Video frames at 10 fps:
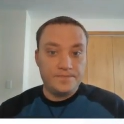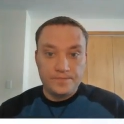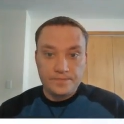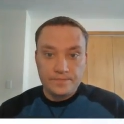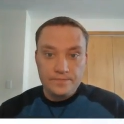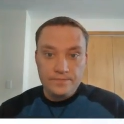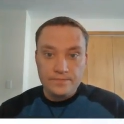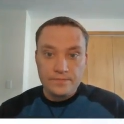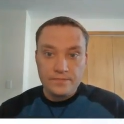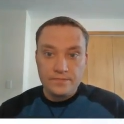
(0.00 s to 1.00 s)

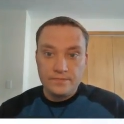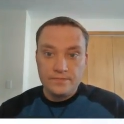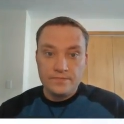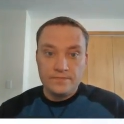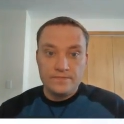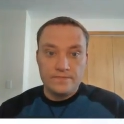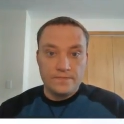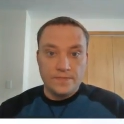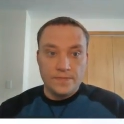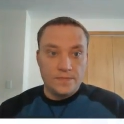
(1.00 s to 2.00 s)
(no one is talking)